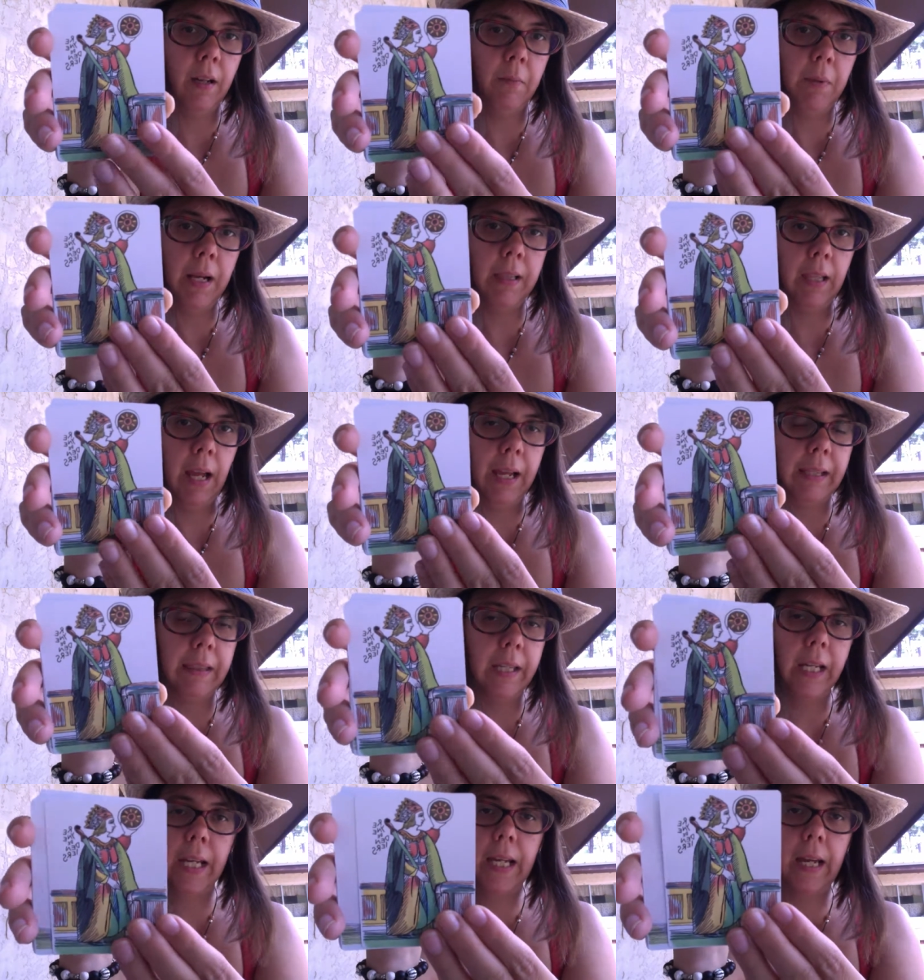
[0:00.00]
I like
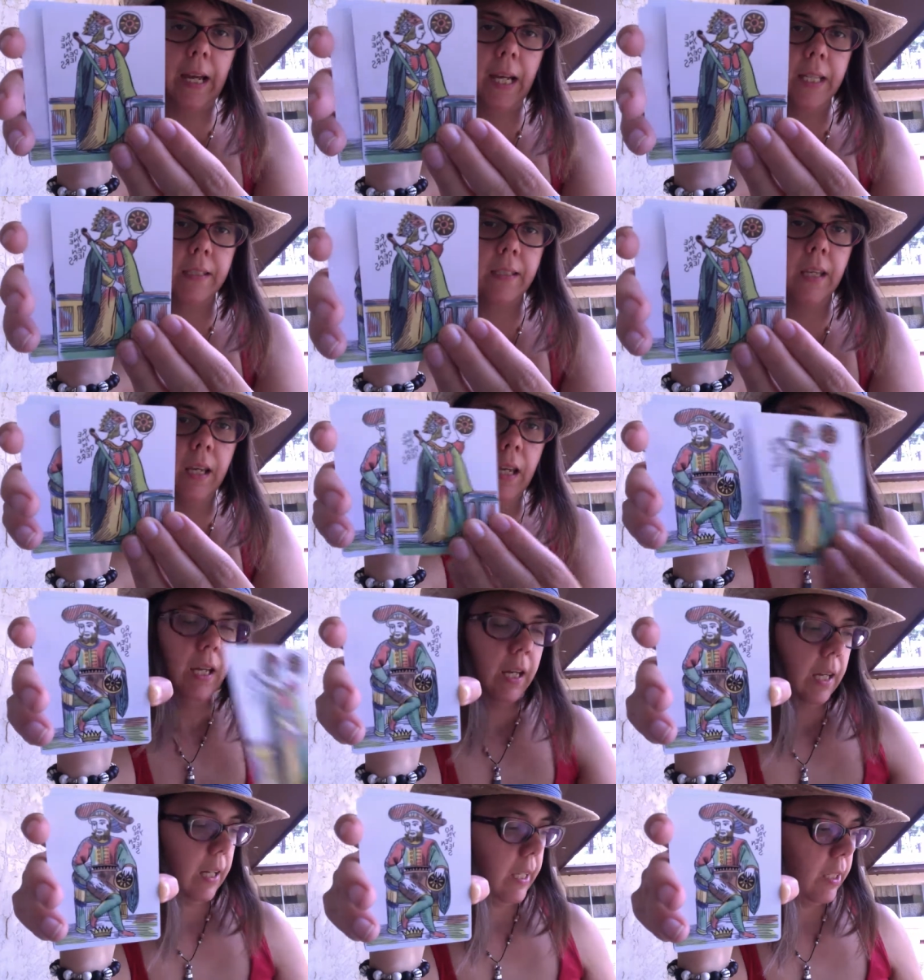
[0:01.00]
that it has
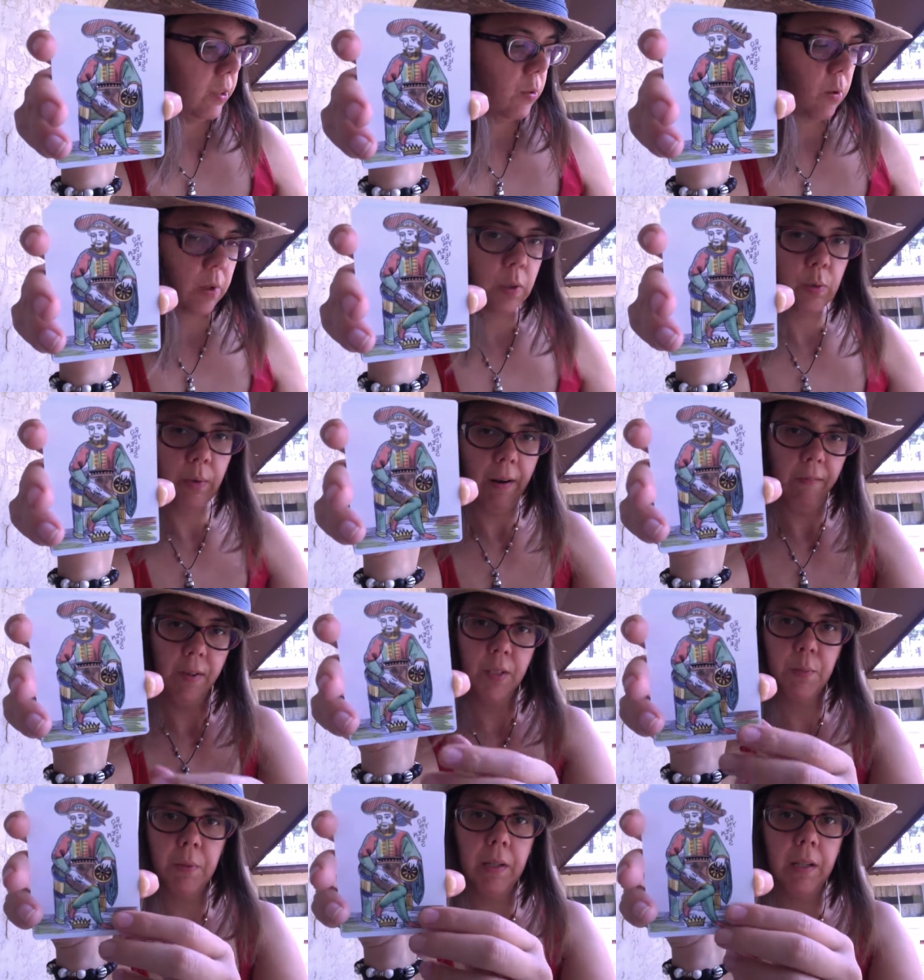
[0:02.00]
a historical
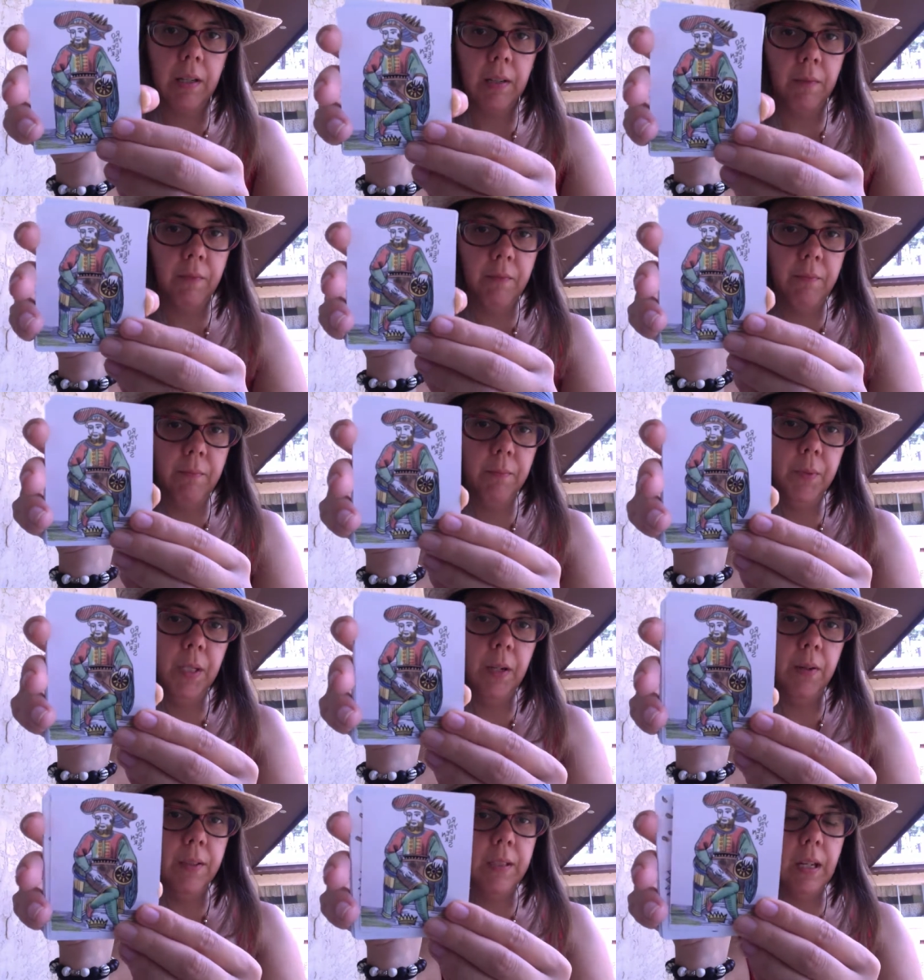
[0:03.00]
reference, but
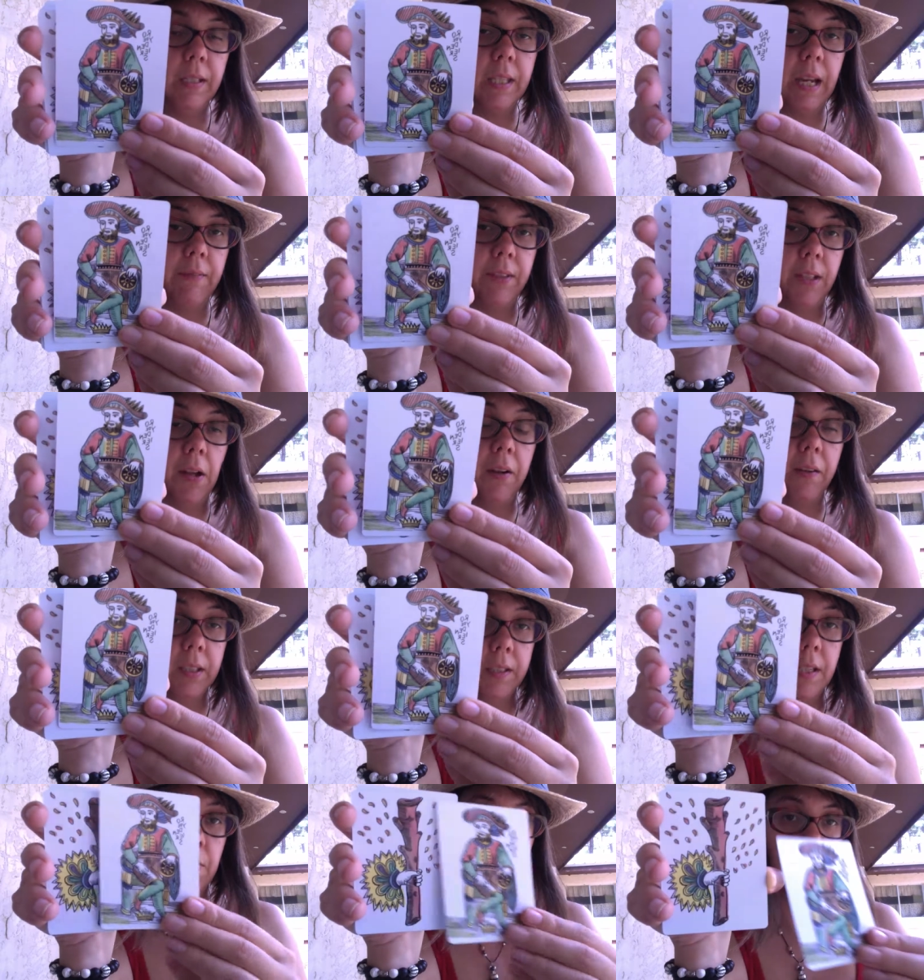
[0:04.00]
it does have a lot of
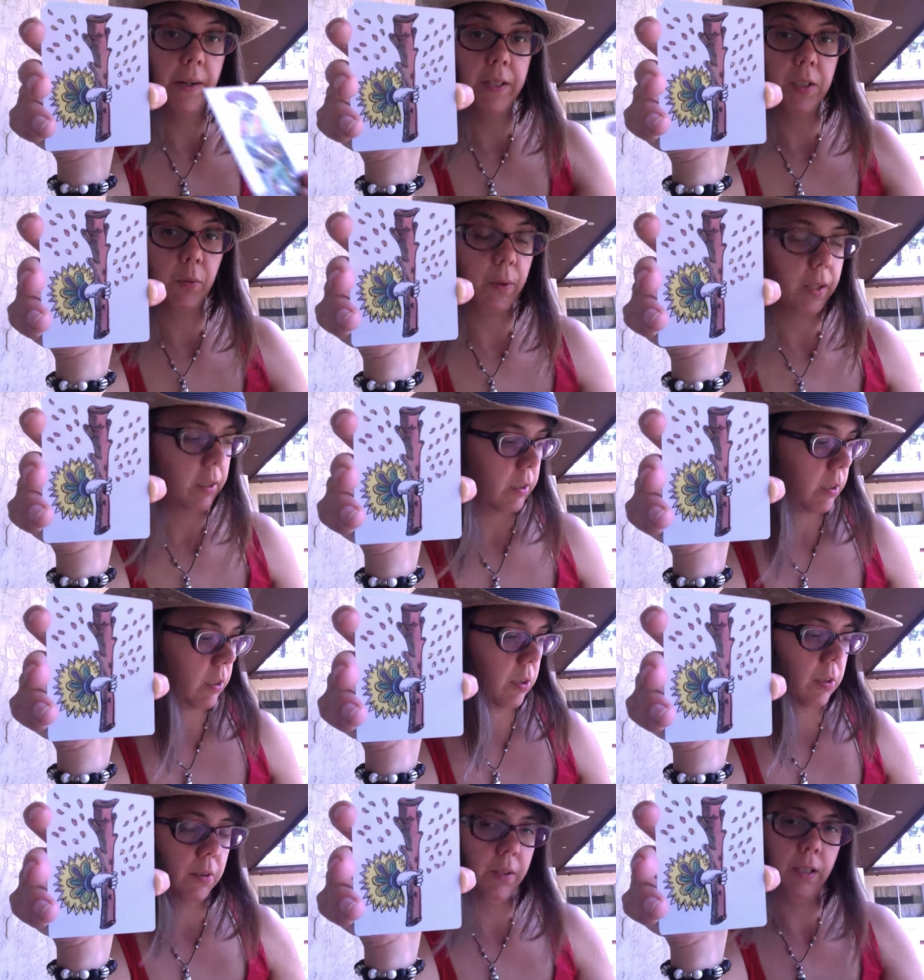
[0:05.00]
contemporary twists
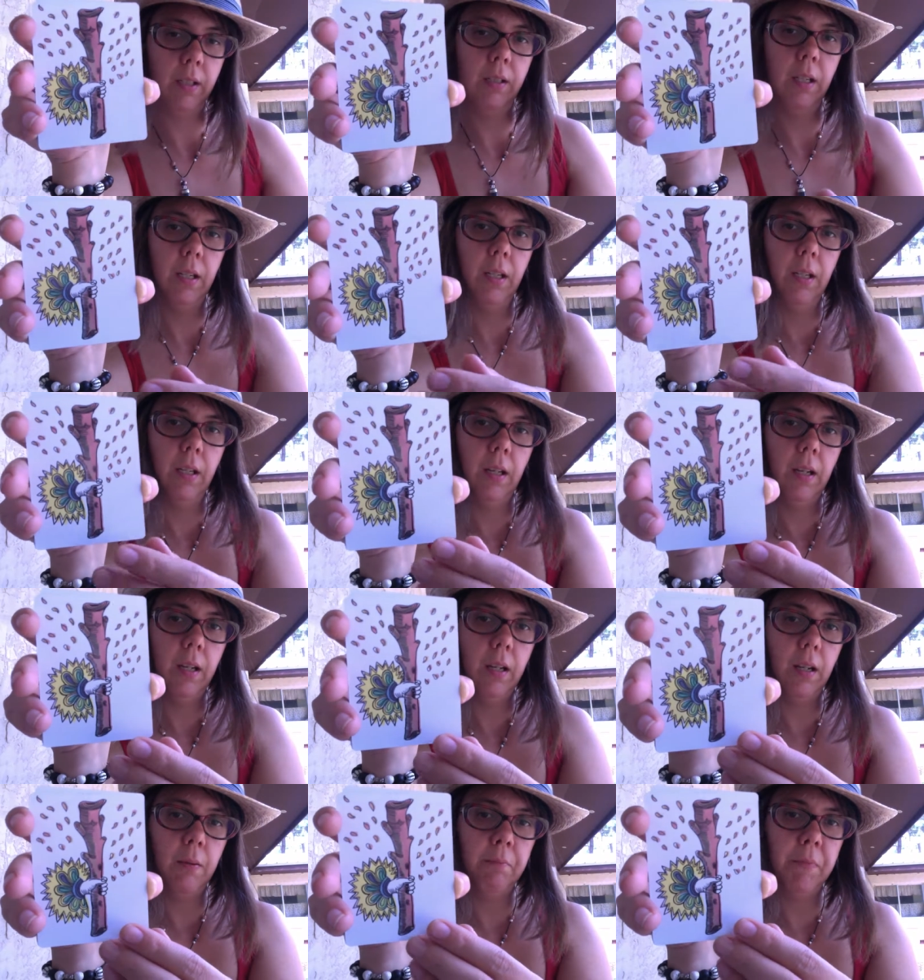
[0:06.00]
to it
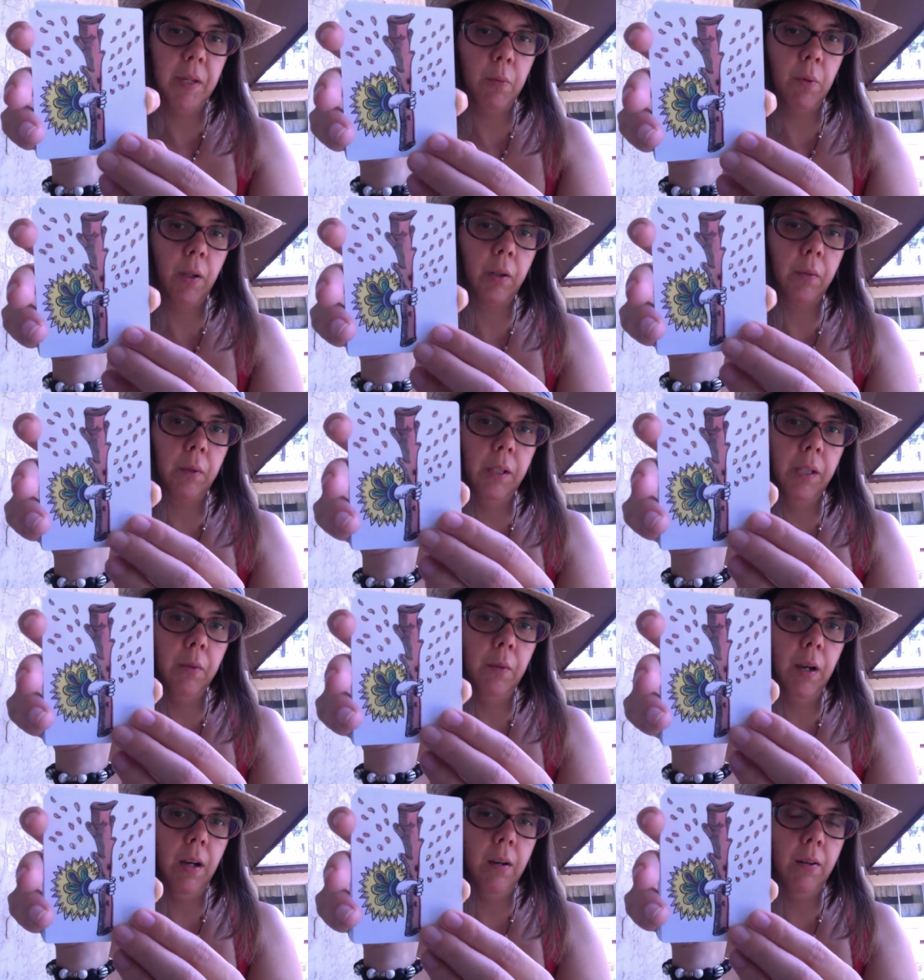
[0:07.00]
that work really
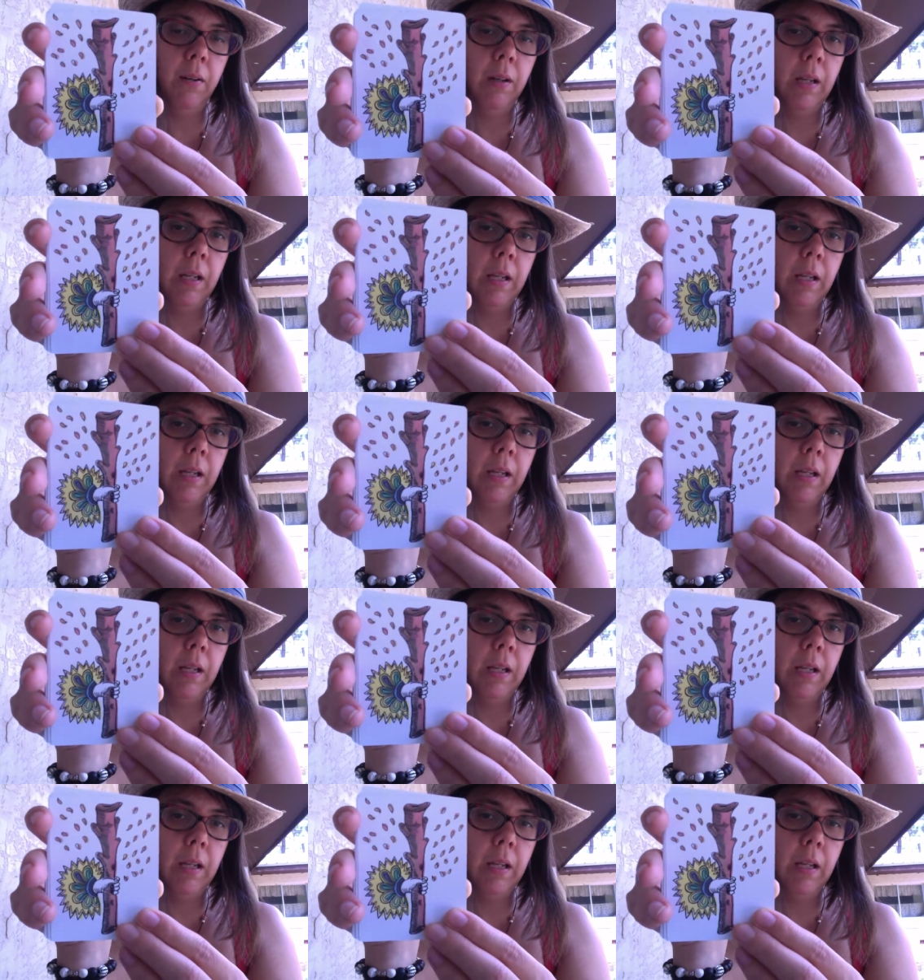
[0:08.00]
well.